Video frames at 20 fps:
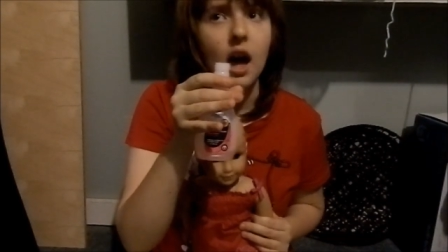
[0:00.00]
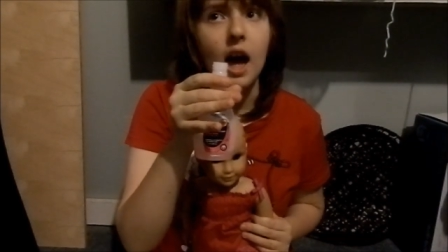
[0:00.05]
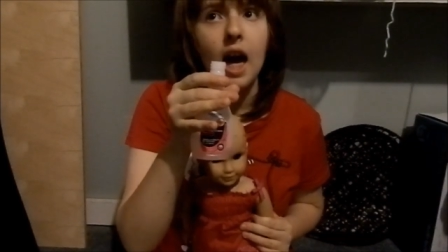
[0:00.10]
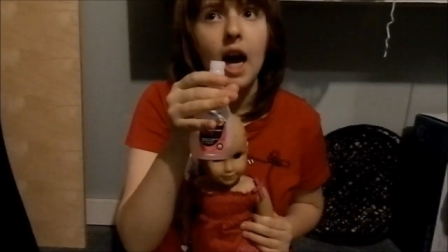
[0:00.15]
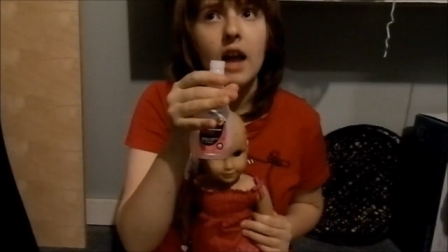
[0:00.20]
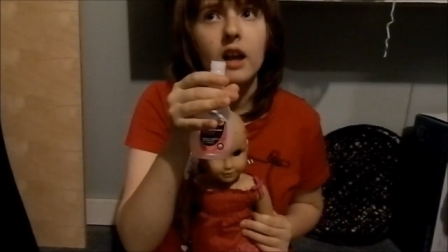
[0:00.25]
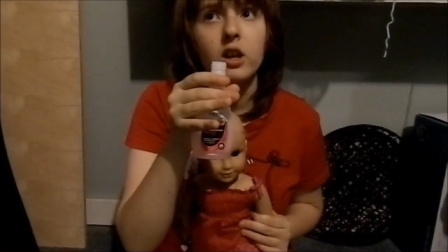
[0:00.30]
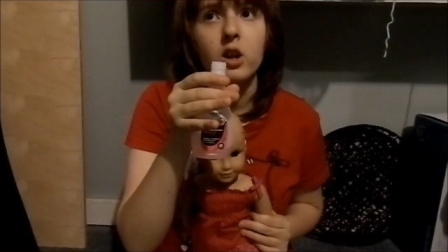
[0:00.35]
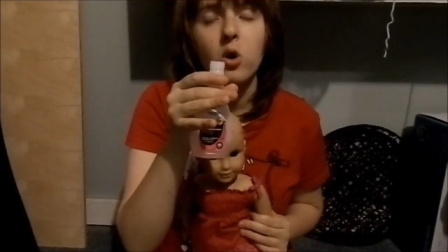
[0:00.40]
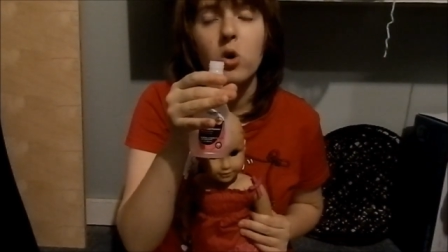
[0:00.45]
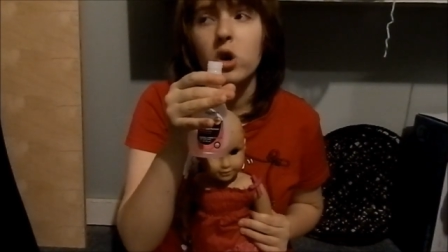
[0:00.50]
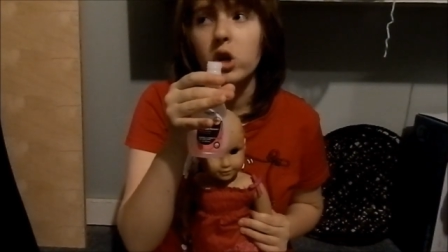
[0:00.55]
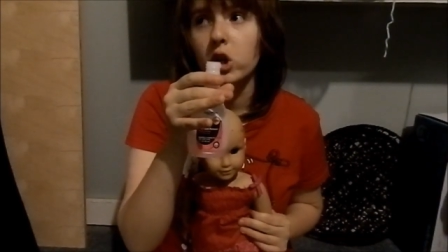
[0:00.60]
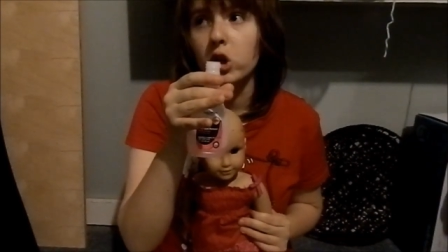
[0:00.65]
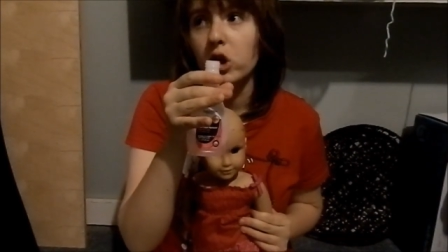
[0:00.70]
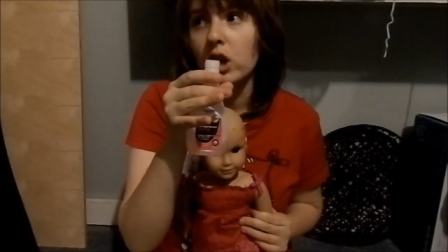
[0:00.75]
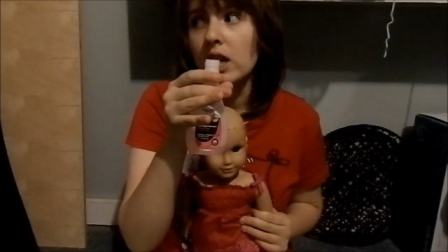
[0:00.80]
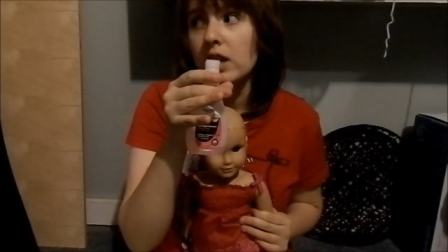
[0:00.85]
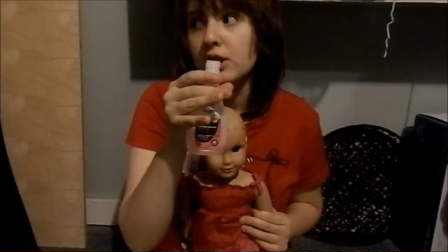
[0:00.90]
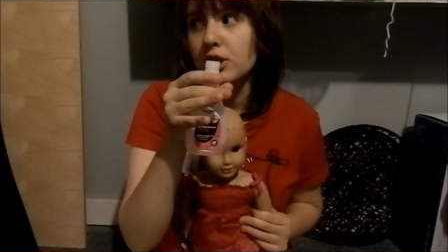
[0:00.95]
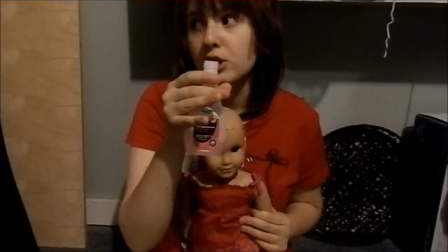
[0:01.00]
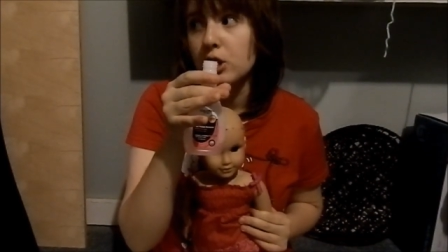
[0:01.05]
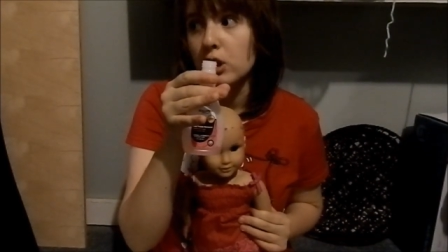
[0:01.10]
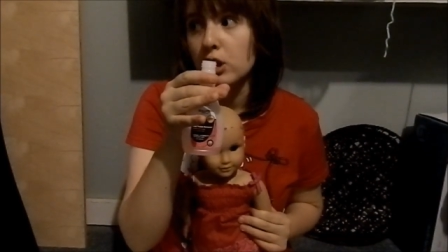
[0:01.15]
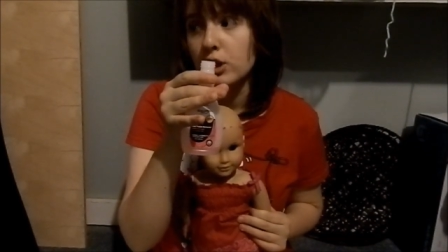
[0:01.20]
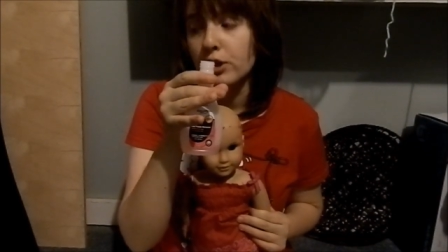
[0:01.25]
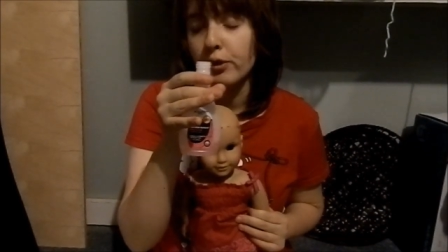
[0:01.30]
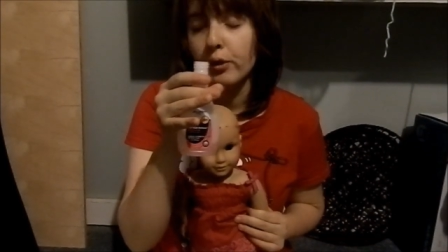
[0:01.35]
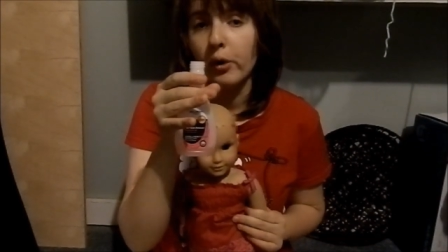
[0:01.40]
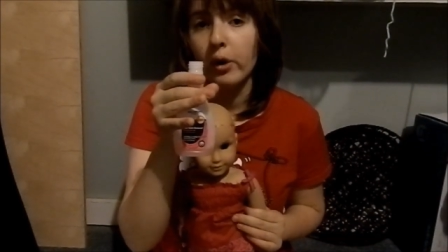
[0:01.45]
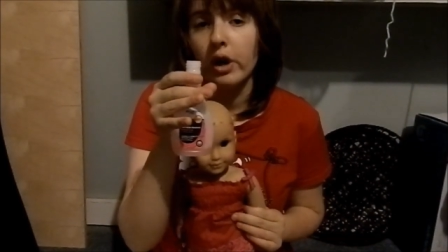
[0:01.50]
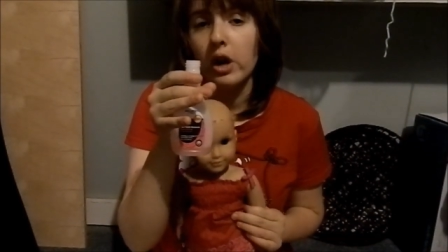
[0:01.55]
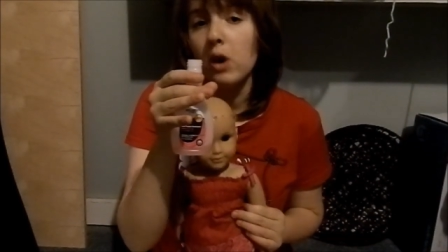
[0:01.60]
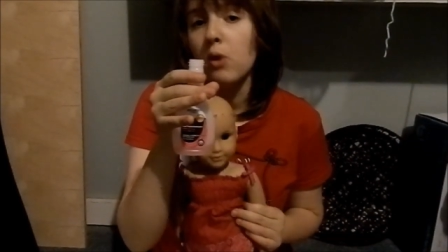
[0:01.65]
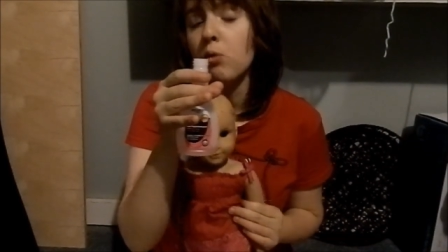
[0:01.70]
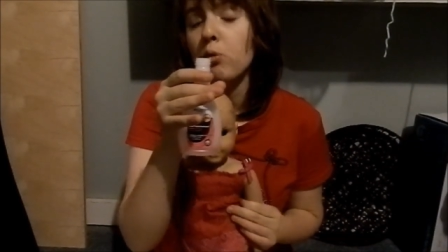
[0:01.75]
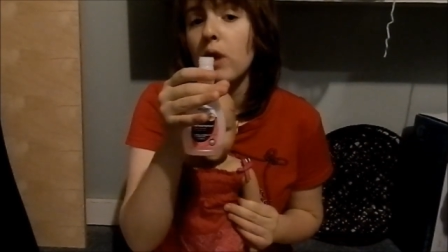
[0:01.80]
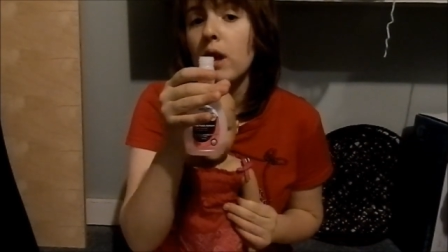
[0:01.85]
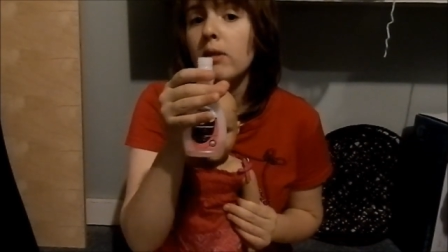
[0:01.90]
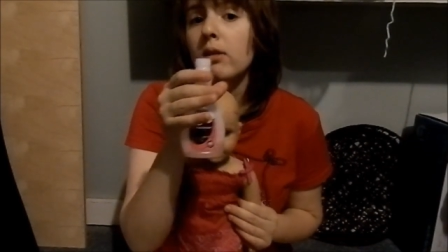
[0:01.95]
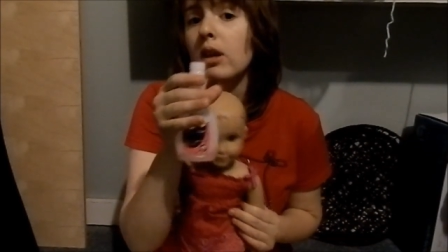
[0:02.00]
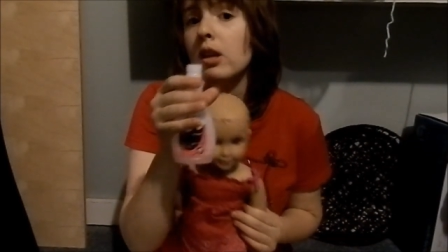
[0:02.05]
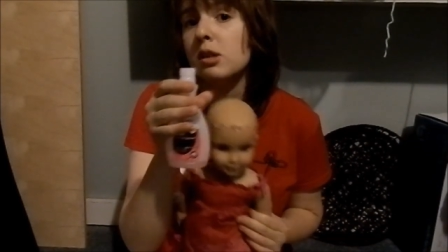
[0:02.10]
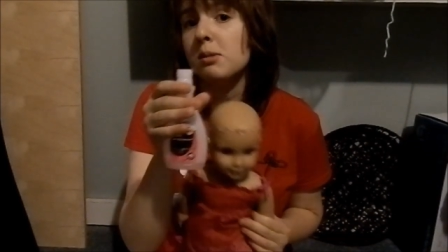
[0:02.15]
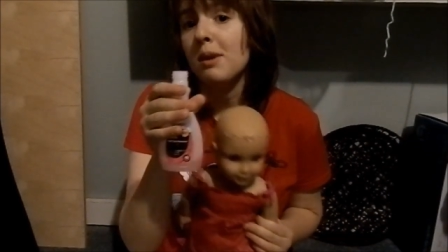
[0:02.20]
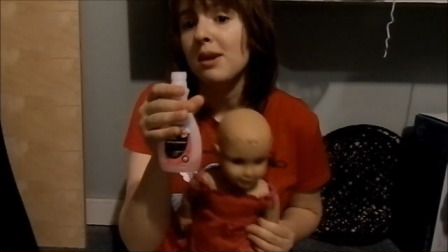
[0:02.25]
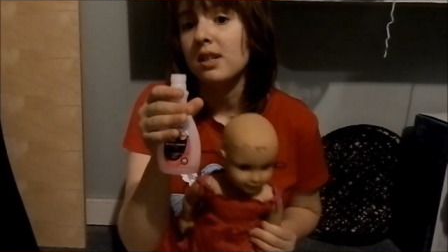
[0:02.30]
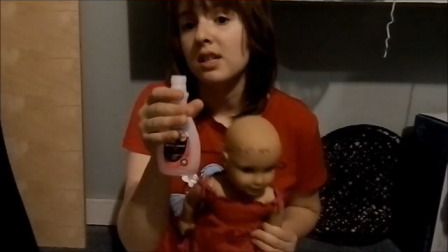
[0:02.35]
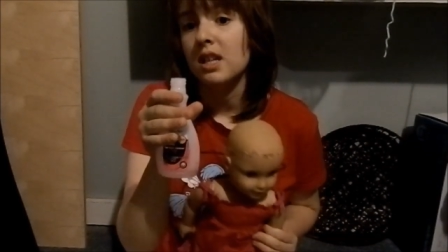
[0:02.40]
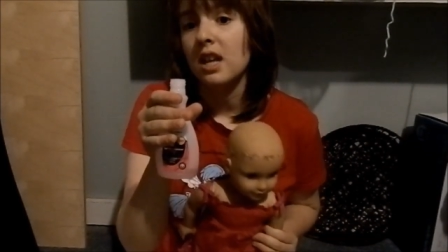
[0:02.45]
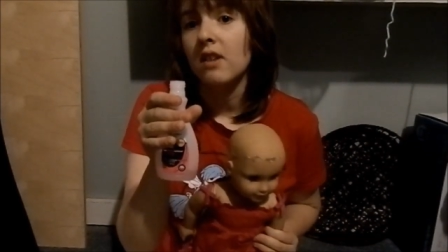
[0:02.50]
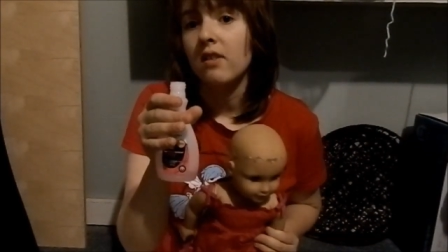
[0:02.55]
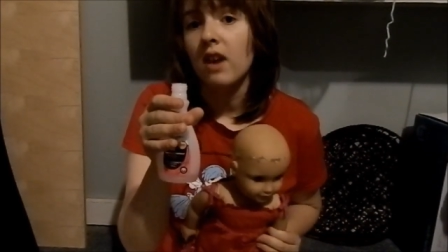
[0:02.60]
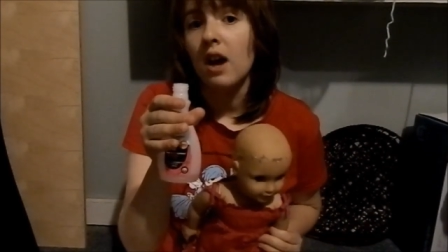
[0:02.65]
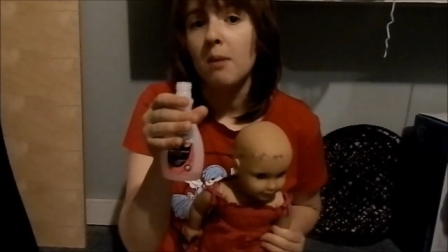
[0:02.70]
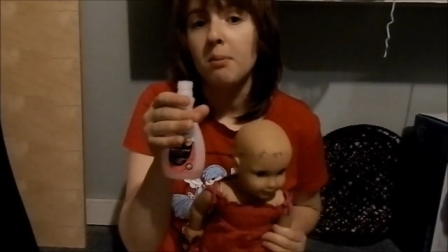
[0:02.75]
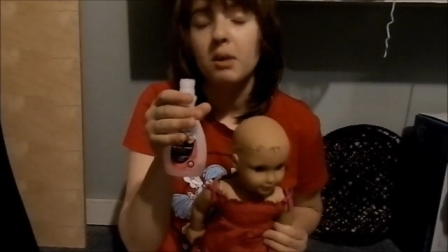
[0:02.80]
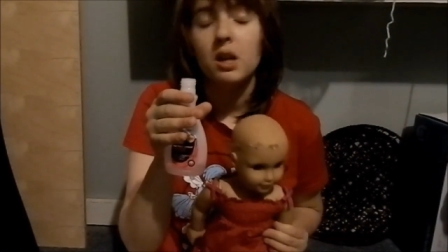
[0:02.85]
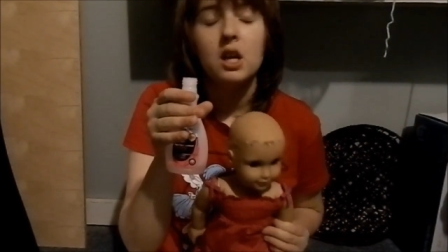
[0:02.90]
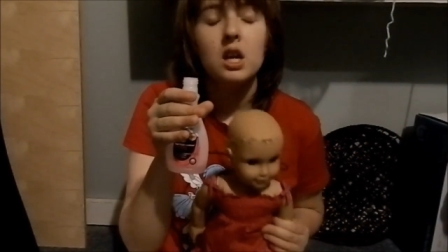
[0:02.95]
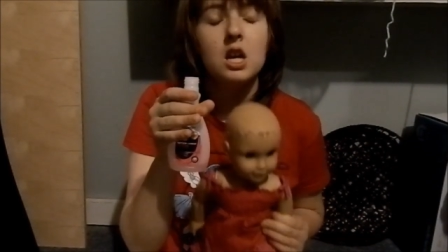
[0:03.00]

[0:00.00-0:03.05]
I had to go on a great search for it, and right when I was about to give up,